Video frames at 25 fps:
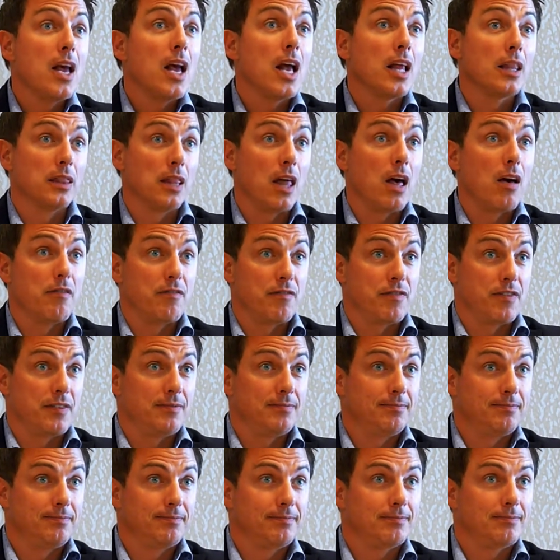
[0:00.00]
Love
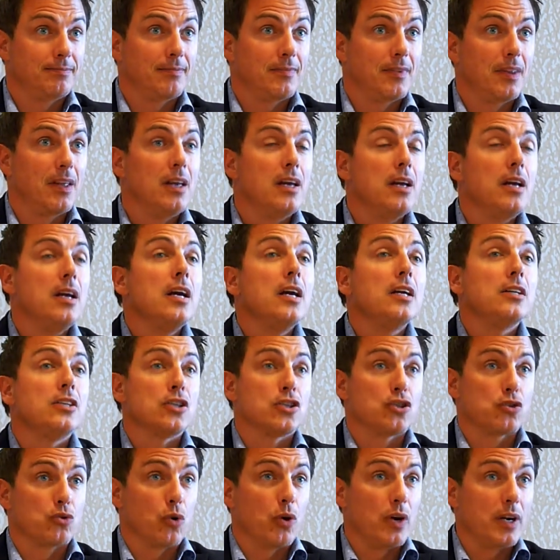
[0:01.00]

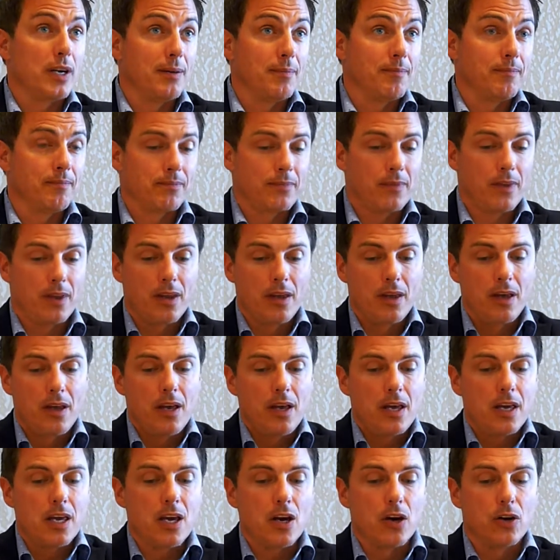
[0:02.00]
destroyed him.
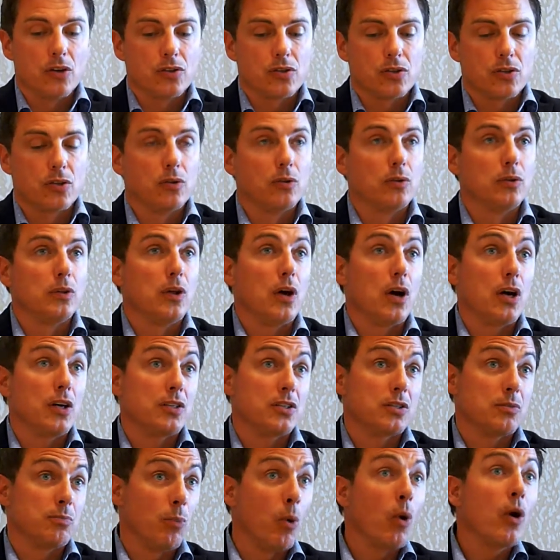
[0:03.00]
He also
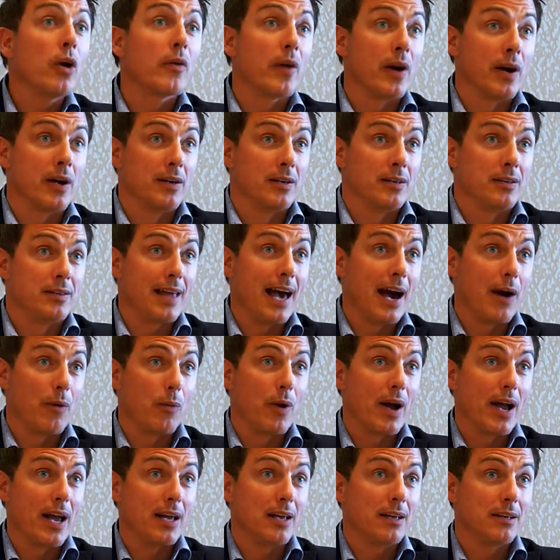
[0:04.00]
lost Moira that
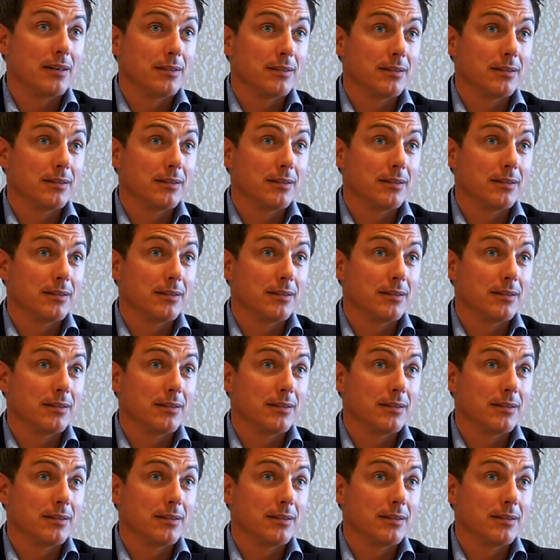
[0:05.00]
way.